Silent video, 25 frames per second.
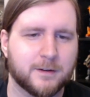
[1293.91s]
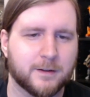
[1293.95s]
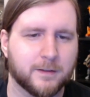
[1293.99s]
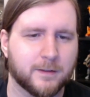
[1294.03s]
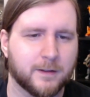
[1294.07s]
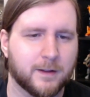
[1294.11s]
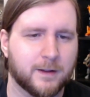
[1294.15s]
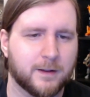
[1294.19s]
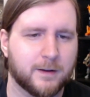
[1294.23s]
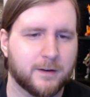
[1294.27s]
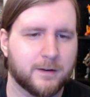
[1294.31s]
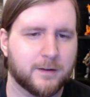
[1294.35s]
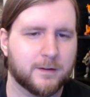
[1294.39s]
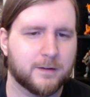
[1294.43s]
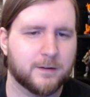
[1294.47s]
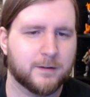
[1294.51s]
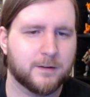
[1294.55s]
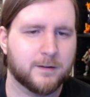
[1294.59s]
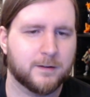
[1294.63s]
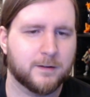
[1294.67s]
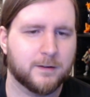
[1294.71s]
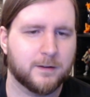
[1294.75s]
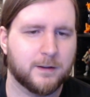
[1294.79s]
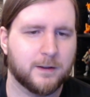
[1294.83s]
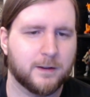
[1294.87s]
And then,
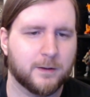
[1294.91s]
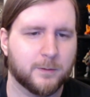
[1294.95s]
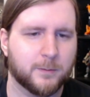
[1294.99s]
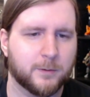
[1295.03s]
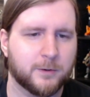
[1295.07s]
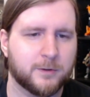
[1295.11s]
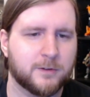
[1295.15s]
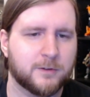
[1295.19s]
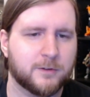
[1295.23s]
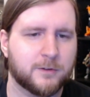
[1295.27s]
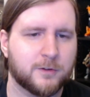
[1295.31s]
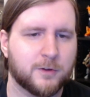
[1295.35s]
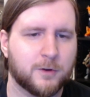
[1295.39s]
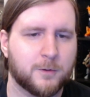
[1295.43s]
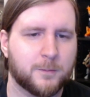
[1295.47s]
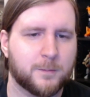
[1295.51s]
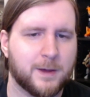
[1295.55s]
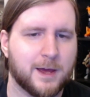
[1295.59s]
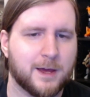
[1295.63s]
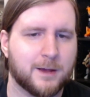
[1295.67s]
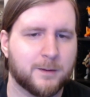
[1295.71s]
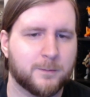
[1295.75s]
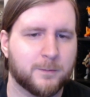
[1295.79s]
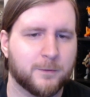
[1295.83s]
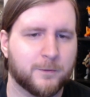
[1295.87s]
he wasn't so
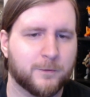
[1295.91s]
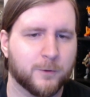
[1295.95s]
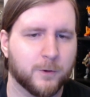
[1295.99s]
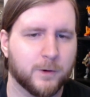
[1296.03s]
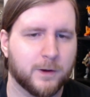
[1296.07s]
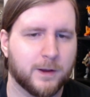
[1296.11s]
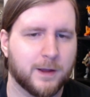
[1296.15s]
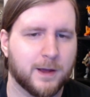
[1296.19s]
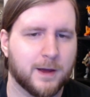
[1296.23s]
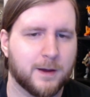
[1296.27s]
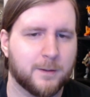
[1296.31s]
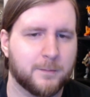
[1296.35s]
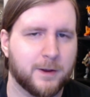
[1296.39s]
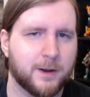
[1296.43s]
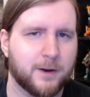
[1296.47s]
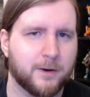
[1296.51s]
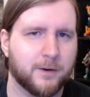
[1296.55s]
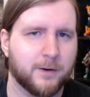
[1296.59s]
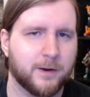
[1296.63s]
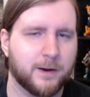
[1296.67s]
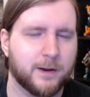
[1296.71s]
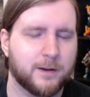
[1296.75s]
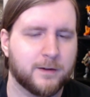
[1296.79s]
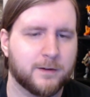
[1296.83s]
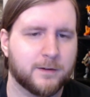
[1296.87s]
bad before he got
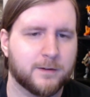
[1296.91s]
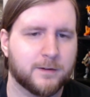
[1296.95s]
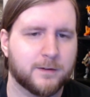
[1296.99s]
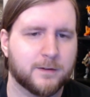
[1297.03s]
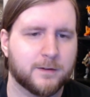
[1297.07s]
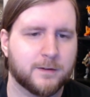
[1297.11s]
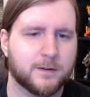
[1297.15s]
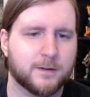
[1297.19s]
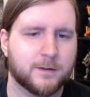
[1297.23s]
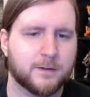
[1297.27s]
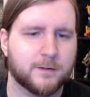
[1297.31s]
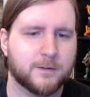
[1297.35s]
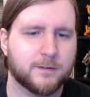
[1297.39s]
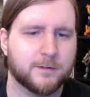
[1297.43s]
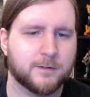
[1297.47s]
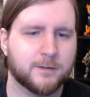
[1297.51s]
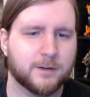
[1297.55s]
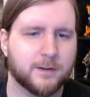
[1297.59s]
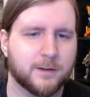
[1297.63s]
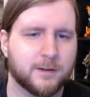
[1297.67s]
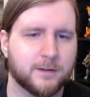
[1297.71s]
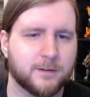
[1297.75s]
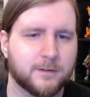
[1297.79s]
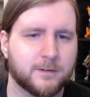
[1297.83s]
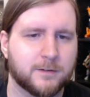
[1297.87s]
married,
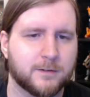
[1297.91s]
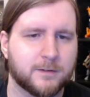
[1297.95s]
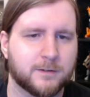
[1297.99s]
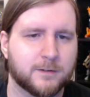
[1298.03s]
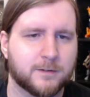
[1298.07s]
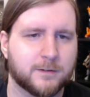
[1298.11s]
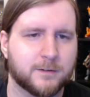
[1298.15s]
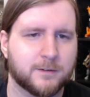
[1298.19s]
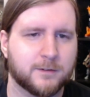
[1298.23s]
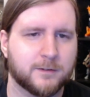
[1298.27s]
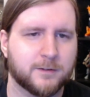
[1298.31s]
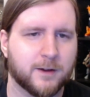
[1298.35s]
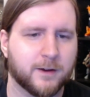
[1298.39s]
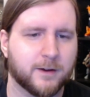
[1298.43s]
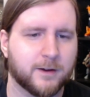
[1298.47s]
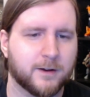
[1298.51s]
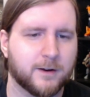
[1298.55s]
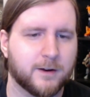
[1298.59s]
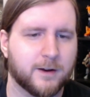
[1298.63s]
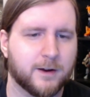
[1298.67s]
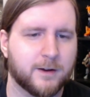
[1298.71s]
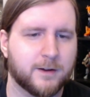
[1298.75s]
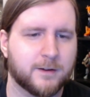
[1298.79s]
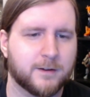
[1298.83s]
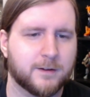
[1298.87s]
says
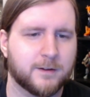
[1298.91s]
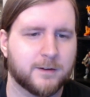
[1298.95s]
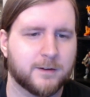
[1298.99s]
Sagara.